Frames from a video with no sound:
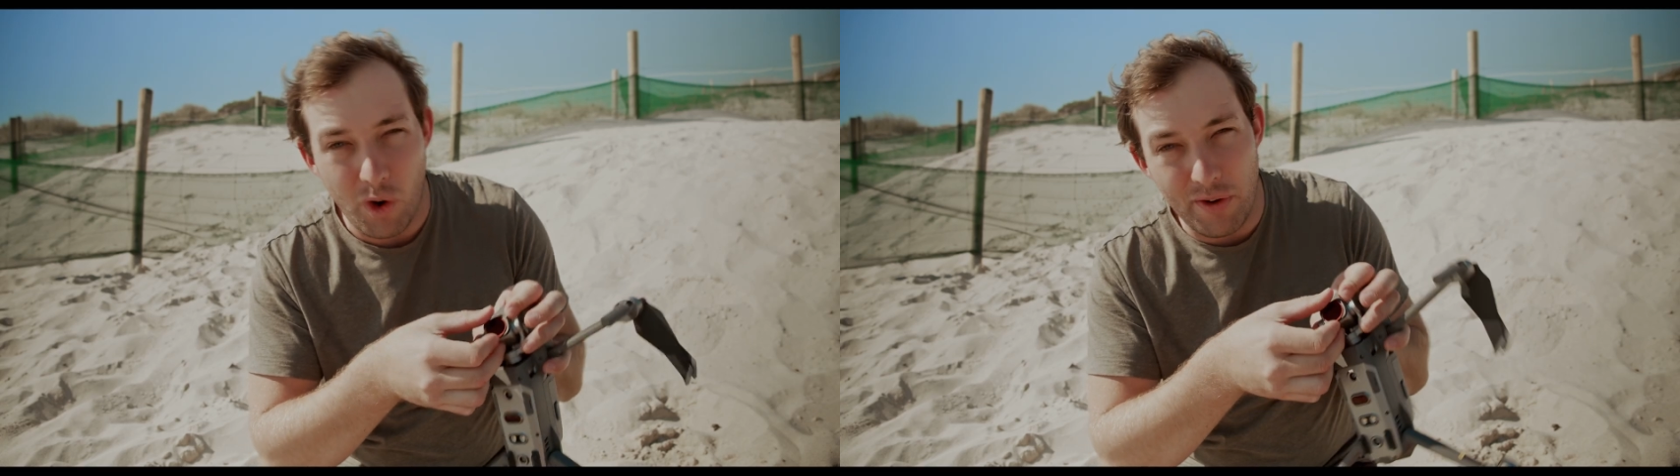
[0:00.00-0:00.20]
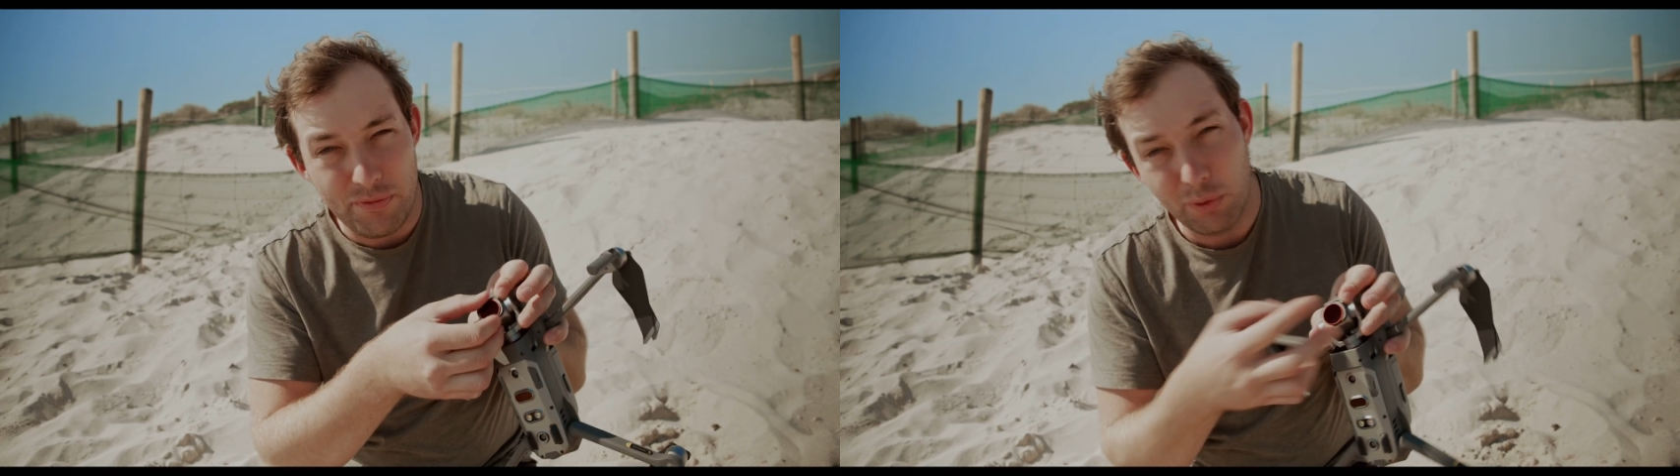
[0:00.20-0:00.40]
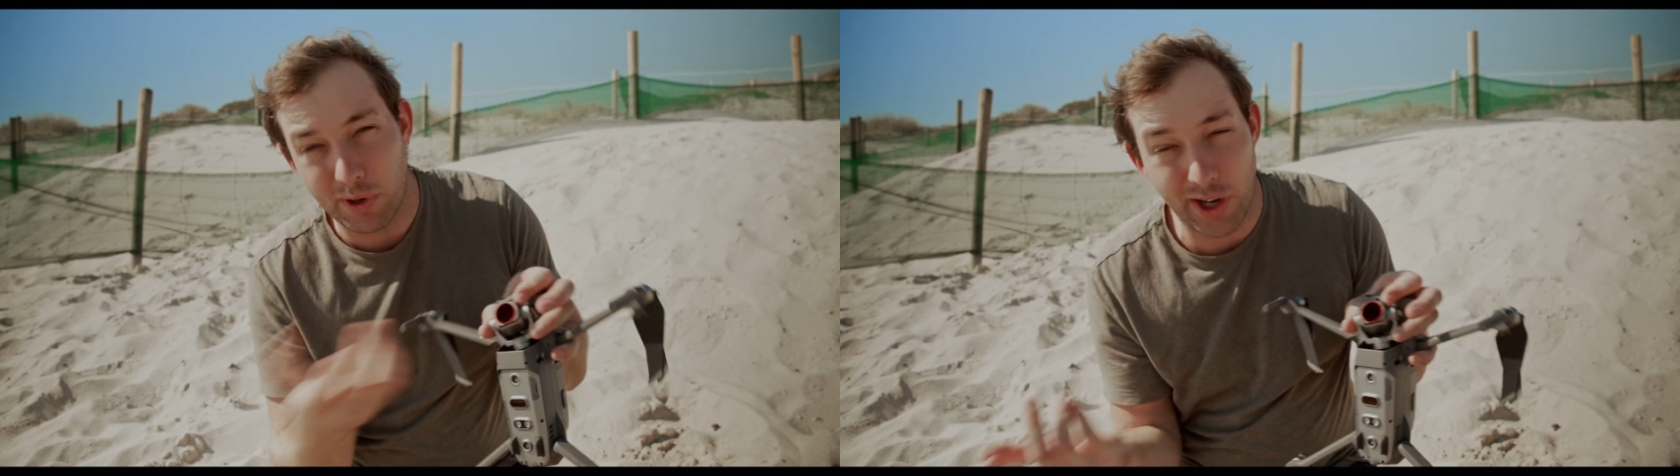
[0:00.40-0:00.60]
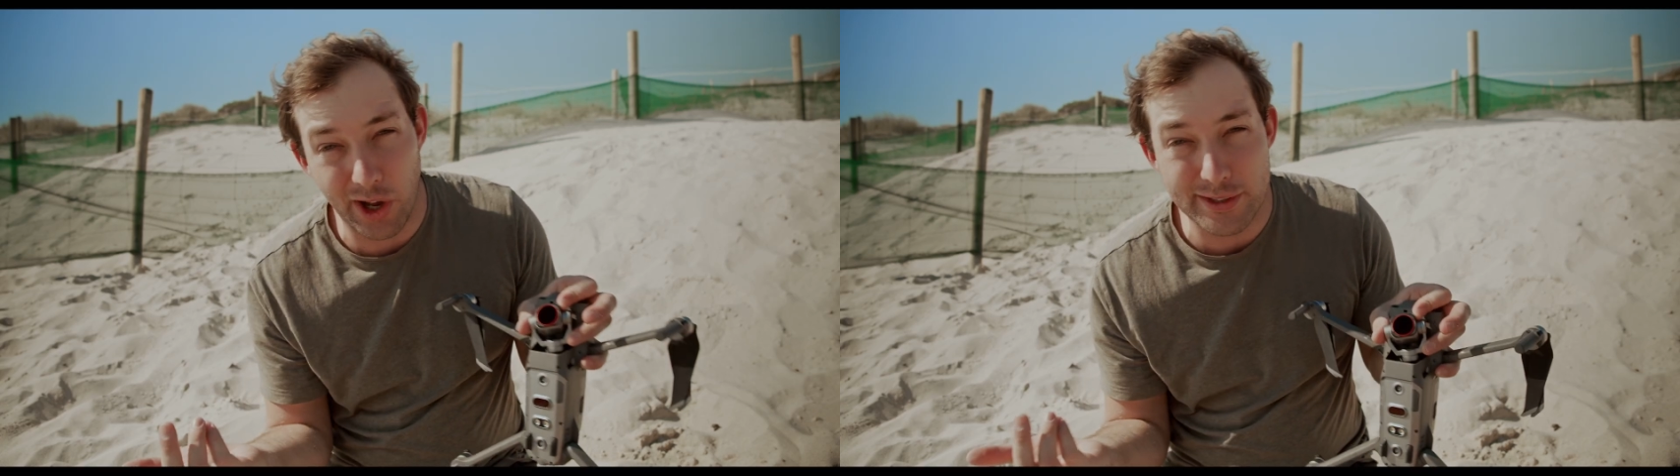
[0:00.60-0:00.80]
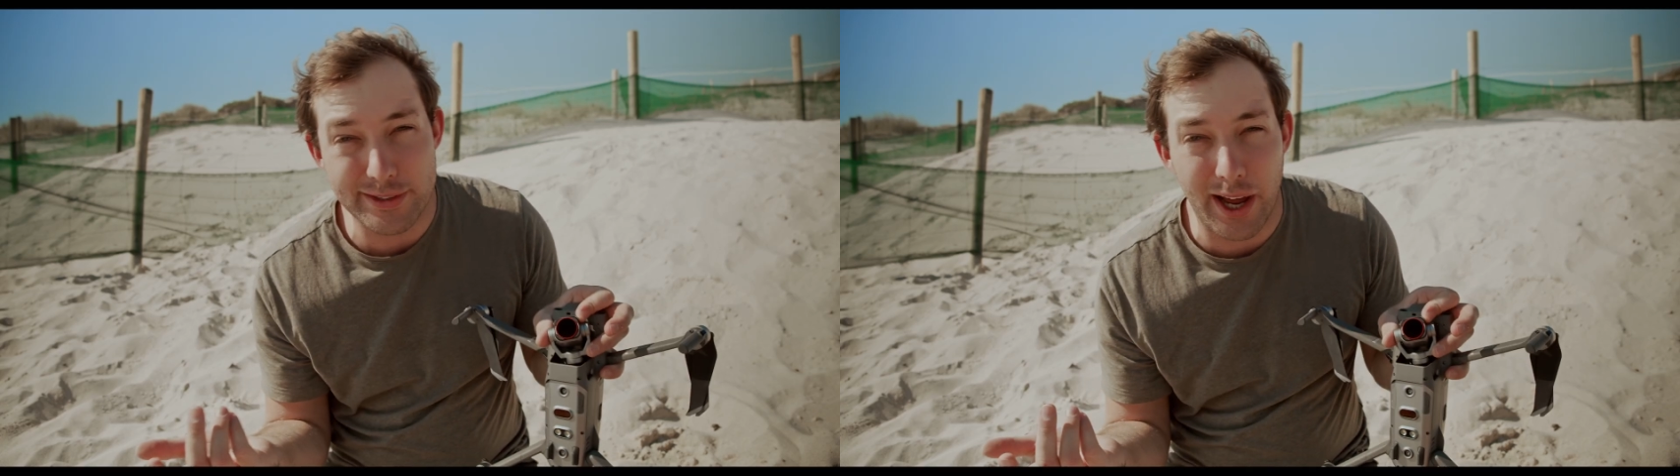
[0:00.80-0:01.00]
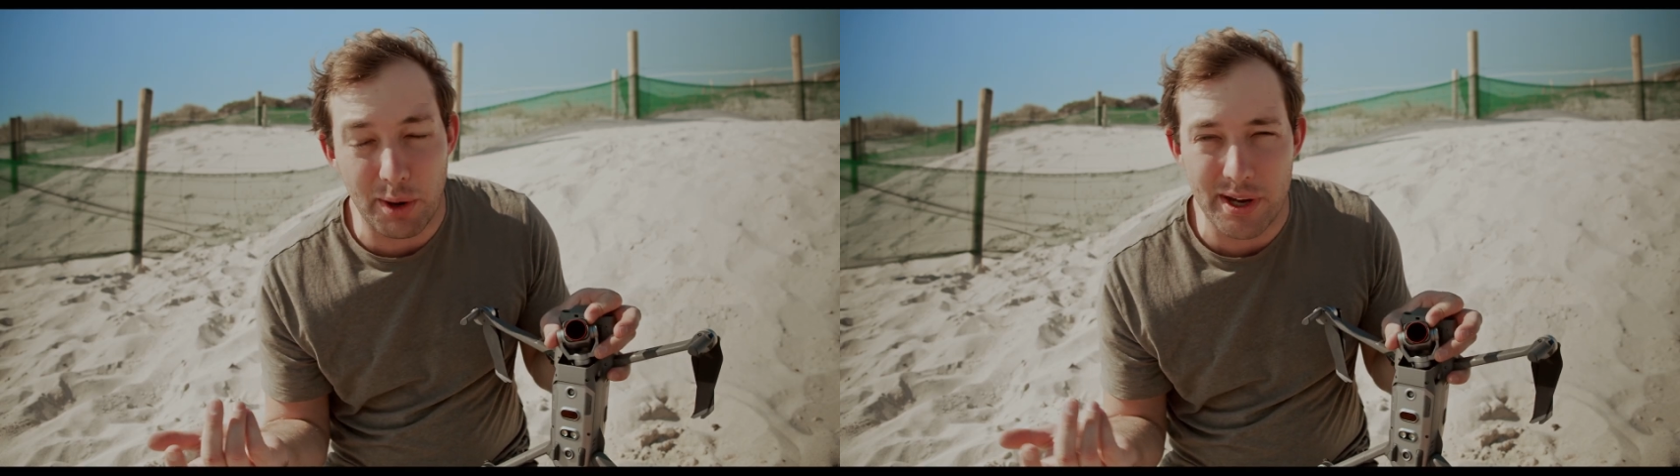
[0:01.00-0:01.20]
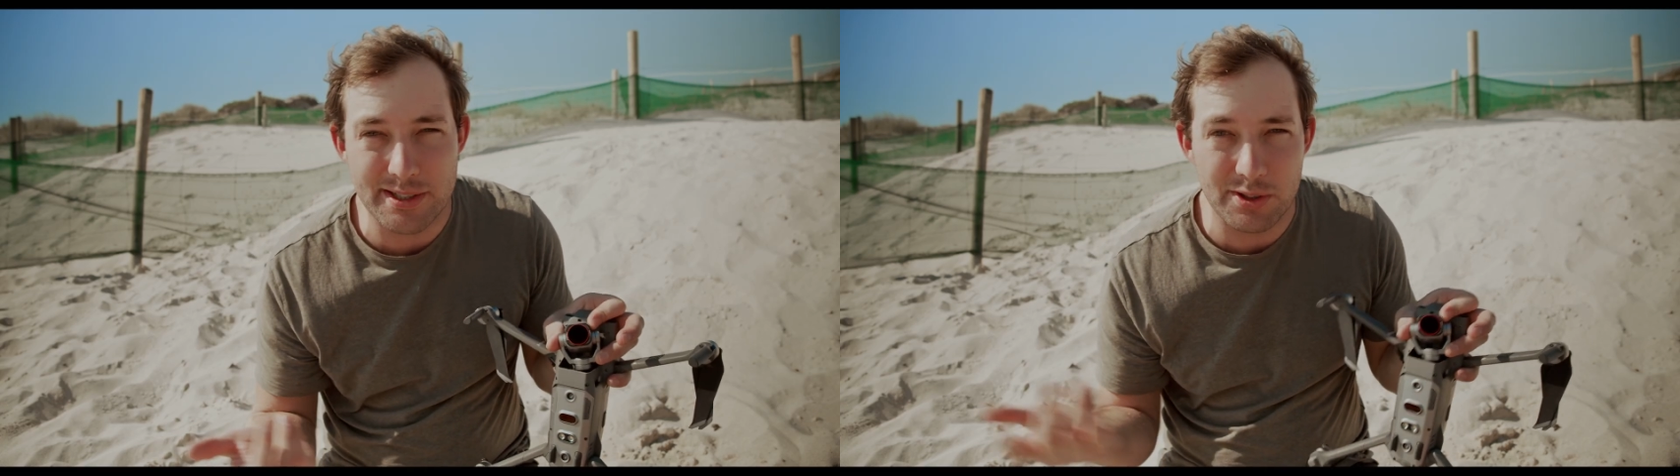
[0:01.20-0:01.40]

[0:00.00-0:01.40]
Or if you want to go sideways